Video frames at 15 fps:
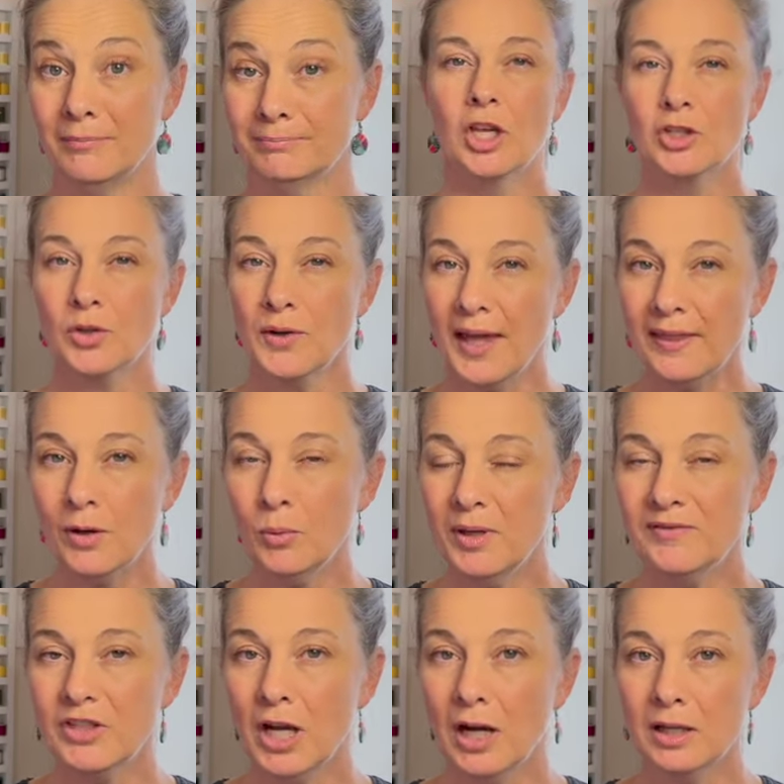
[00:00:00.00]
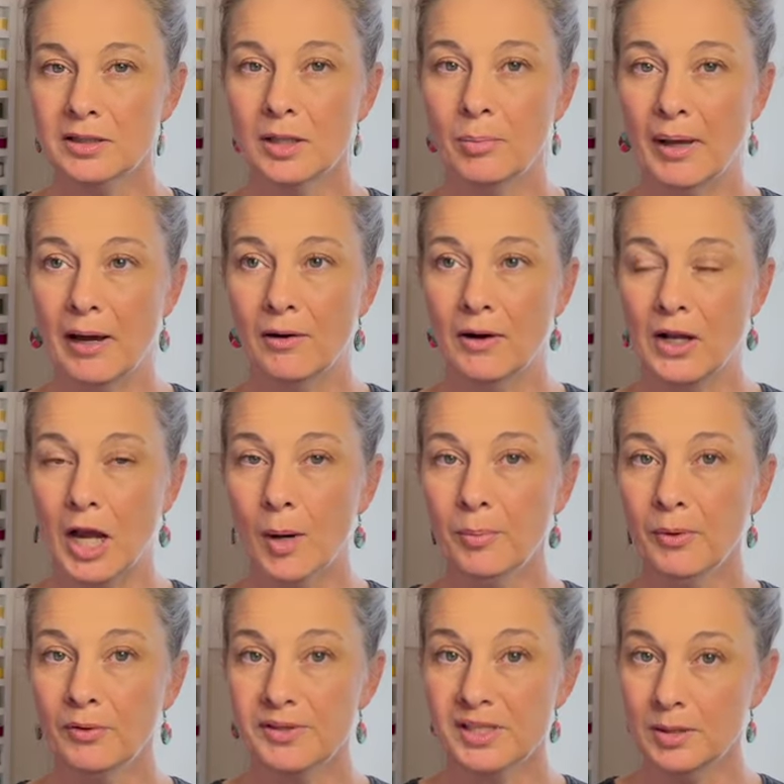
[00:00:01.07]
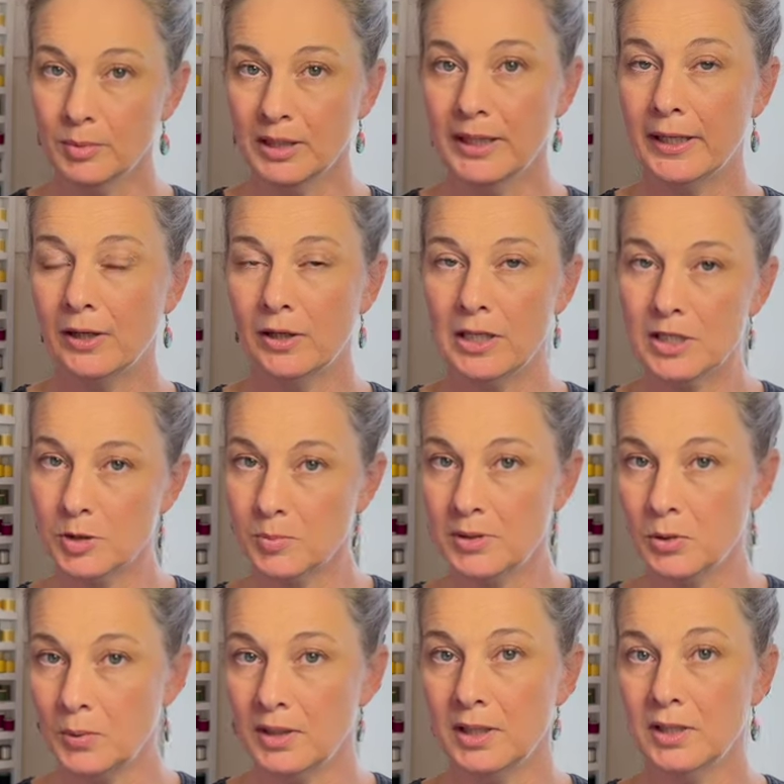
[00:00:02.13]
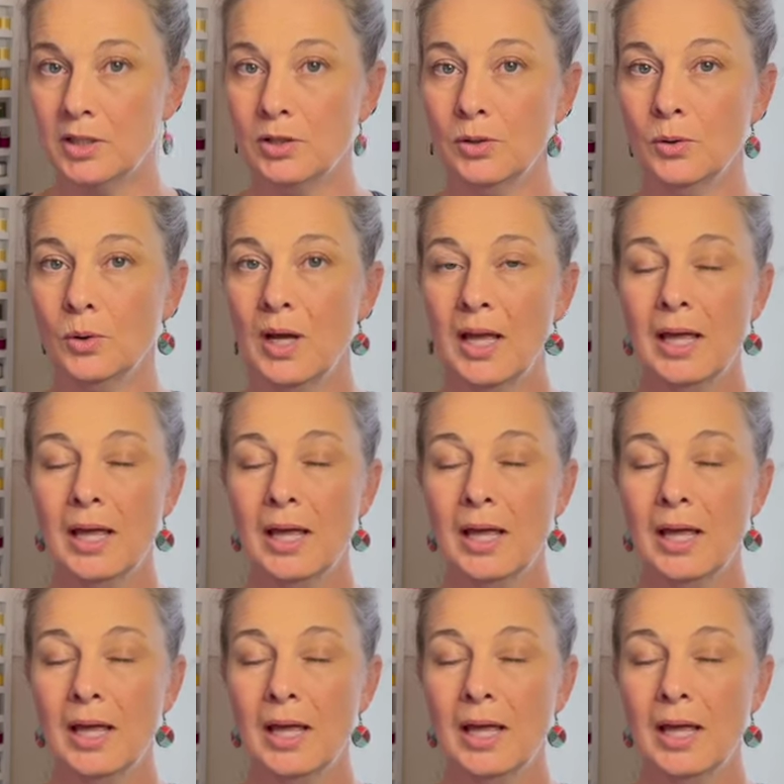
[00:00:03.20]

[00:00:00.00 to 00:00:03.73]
So now that we've talked about a couple of similarities between the two,